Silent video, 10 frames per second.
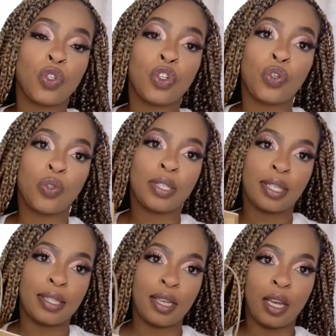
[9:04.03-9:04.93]
Shoe
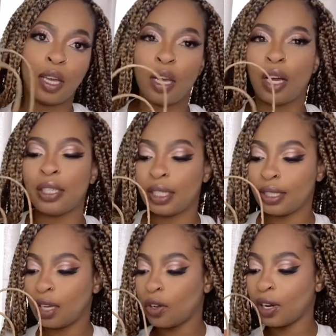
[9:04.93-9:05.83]
City. I did
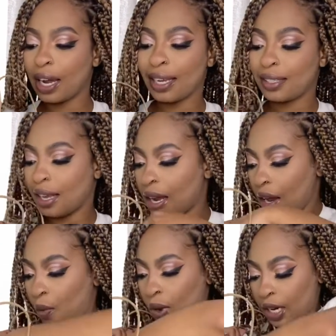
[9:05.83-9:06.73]
tell you guys that
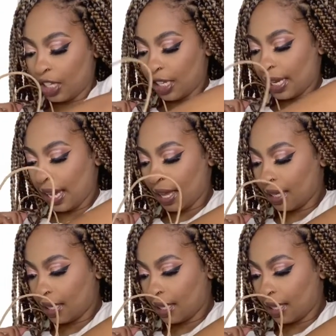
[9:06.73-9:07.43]
I wanted to get